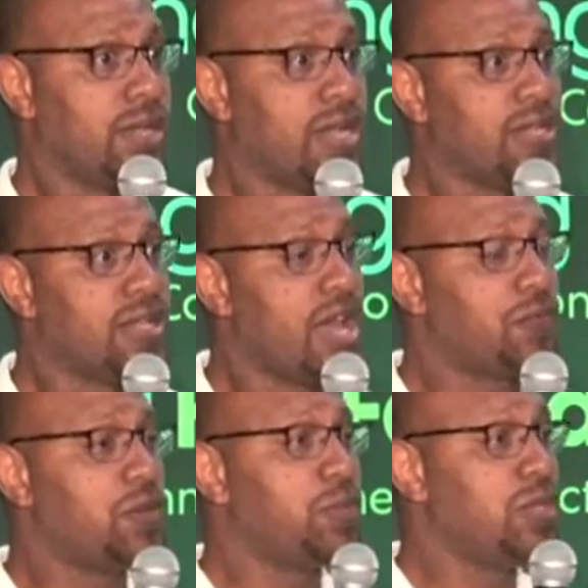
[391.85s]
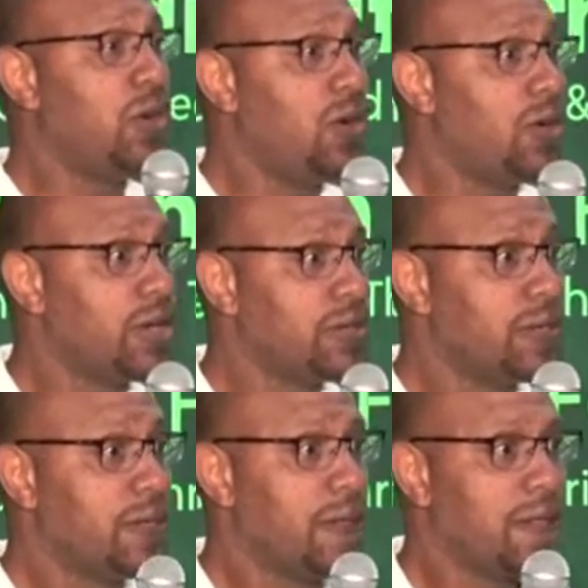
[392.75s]
Not that life wouldn't be hard,
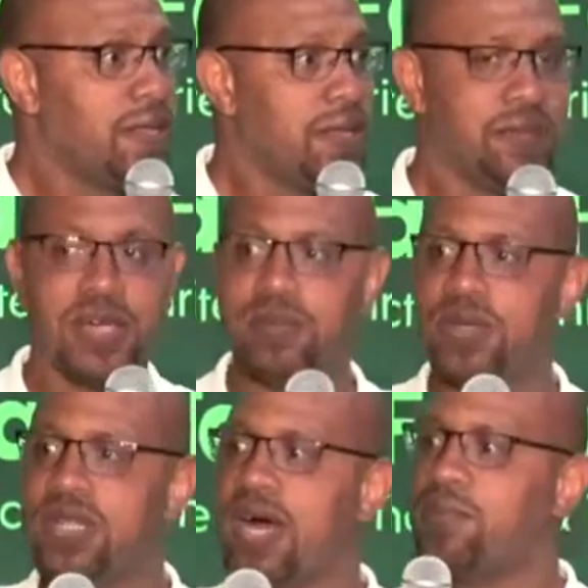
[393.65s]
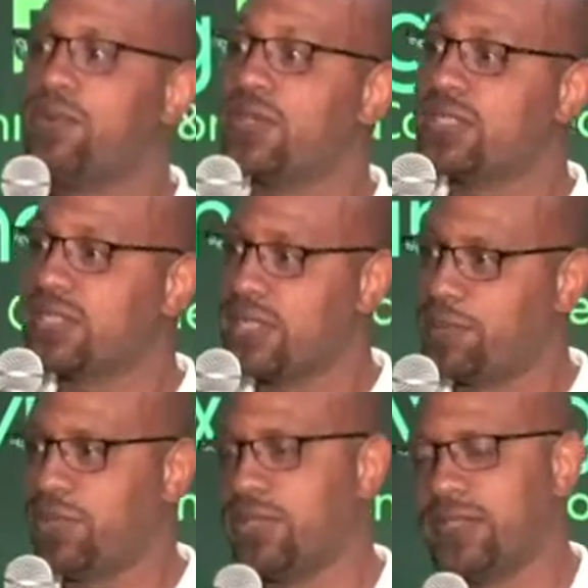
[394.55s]
but it'd be a lot more
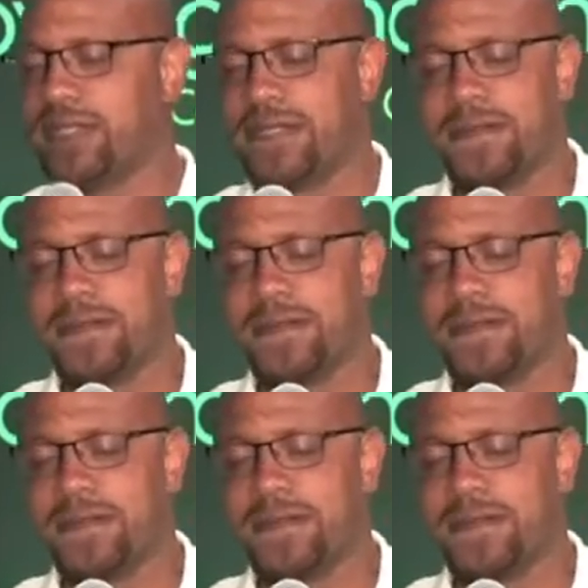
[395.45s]
simpler.